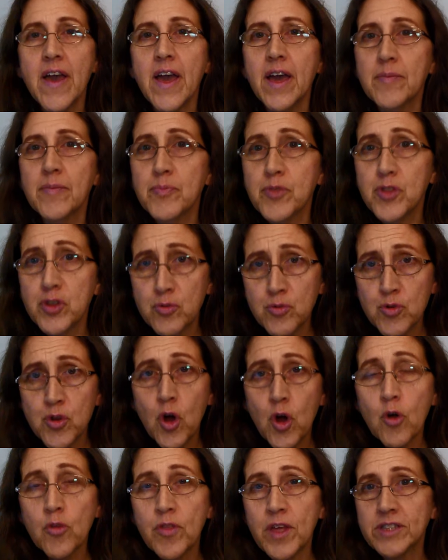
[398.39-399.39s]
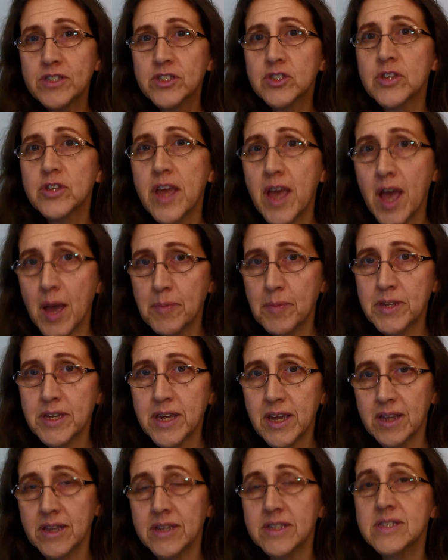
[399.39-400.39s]
And you know that's going to happen
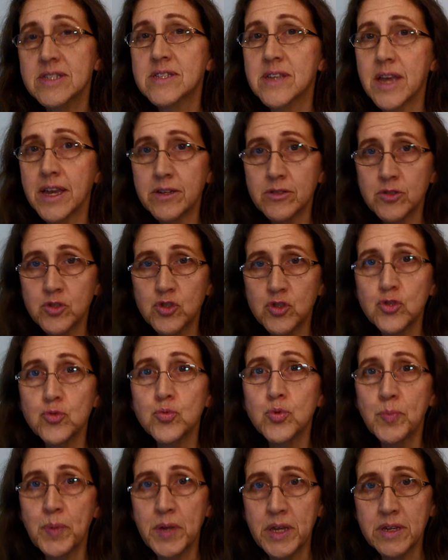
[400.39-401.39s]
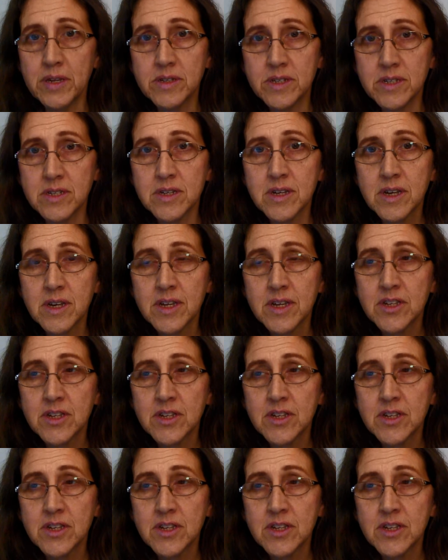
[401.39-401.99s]
again because cycles do repeat.